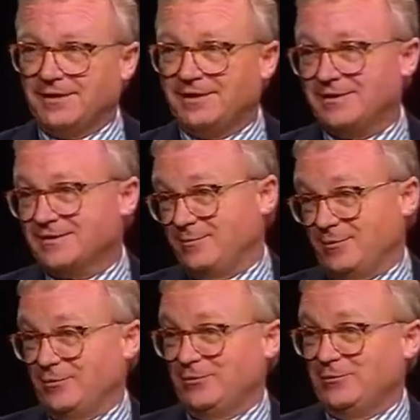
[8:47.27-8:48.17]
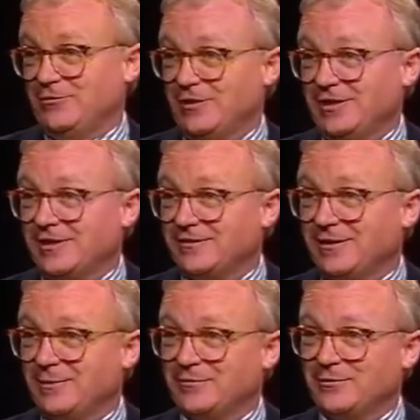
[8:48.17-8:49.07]
I guess I'm a little too funny at
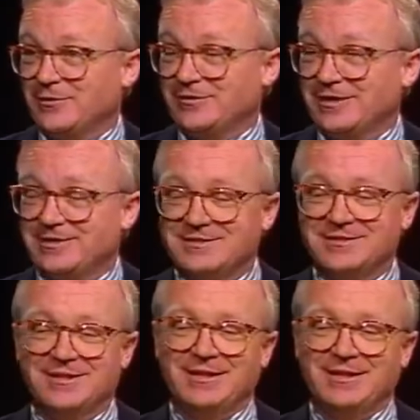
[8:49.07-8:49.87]
times for their taste.